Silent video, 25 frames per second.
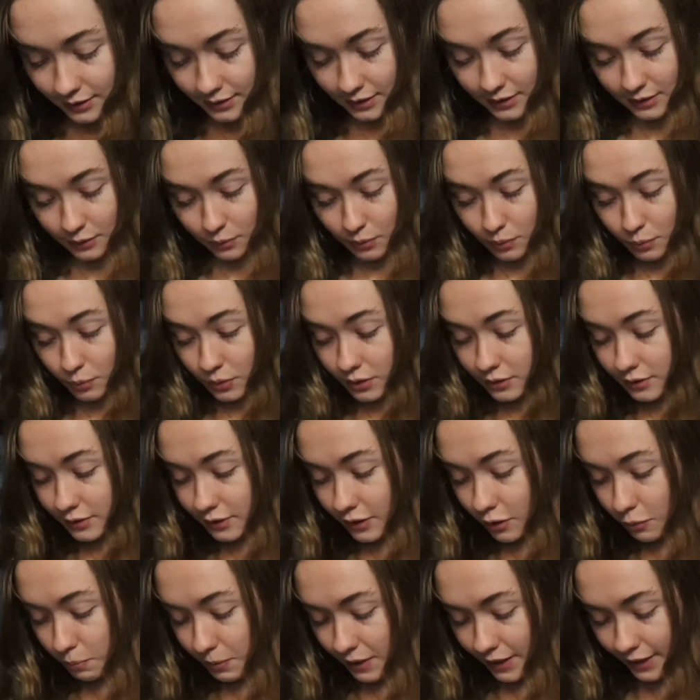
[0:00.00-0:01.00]
this one want to
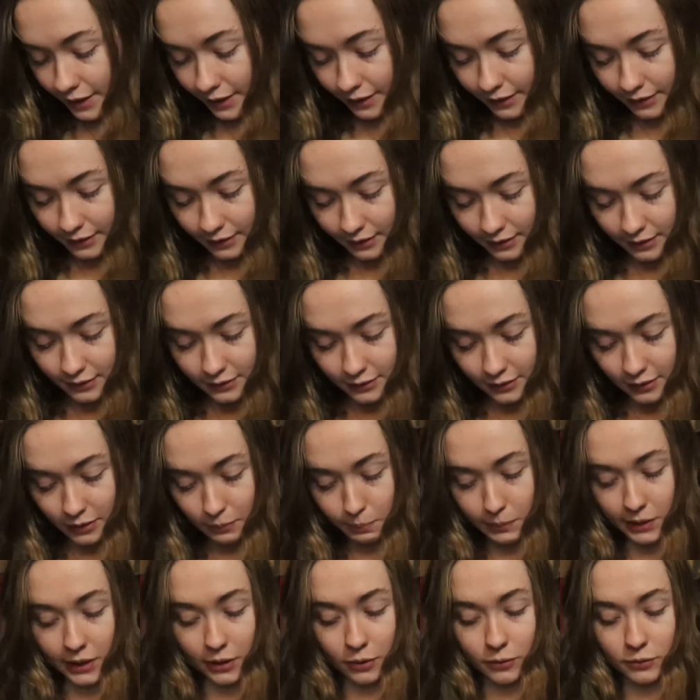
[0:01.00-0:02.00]
go back into the
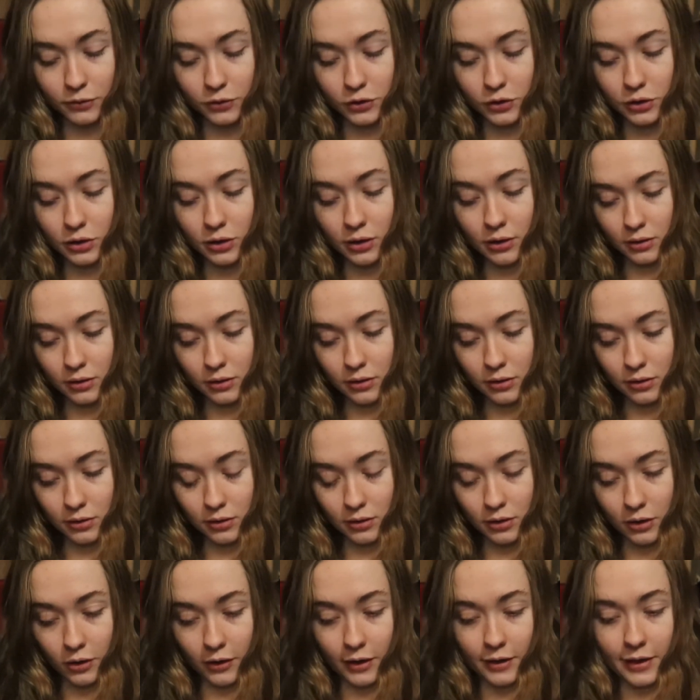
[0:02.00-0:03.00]
pouch?
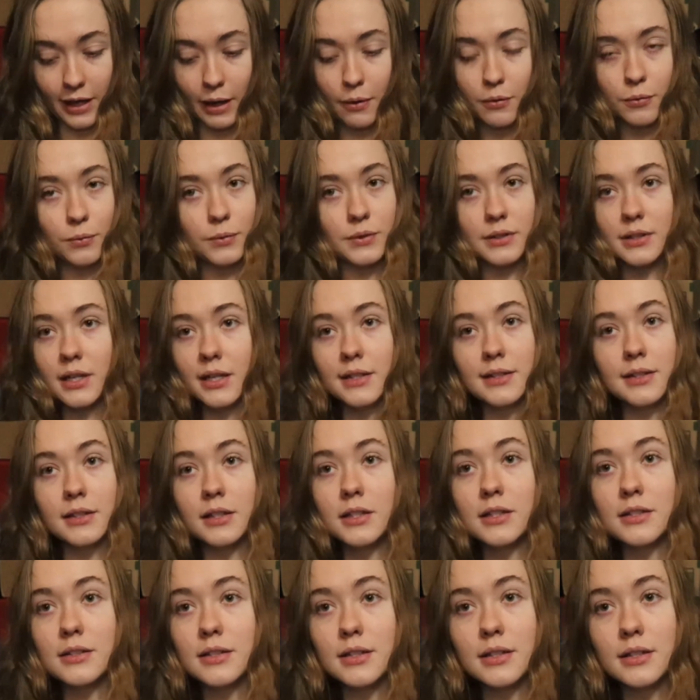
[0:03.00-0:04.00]
Okay, that one was nice and
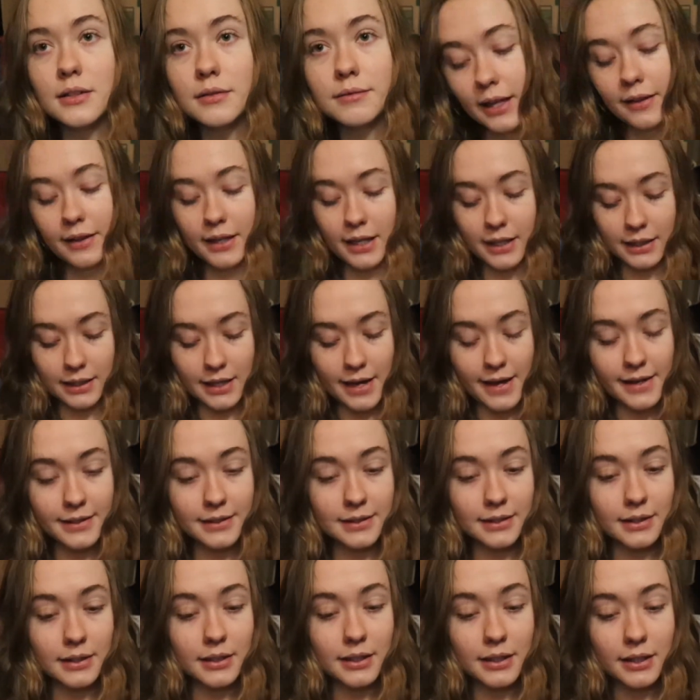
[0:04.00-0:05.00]
easy. And then
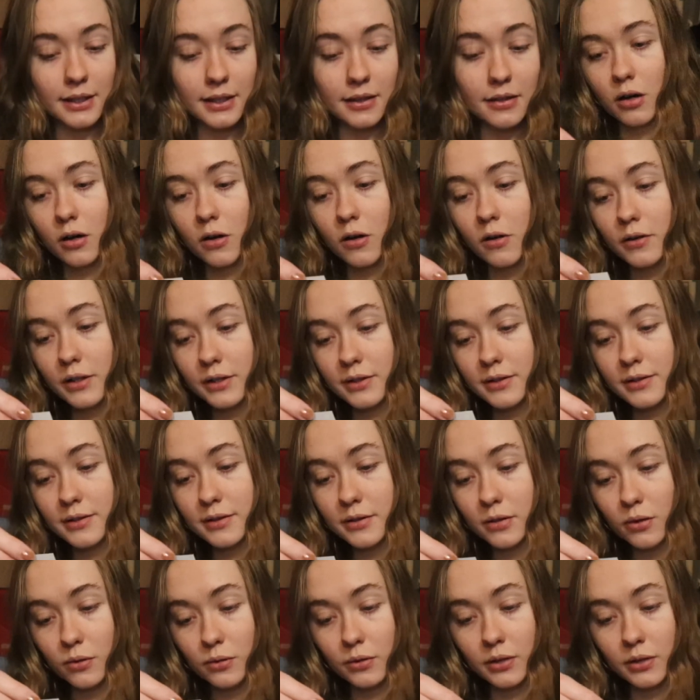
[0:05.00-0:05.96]
lastly, oh, that's so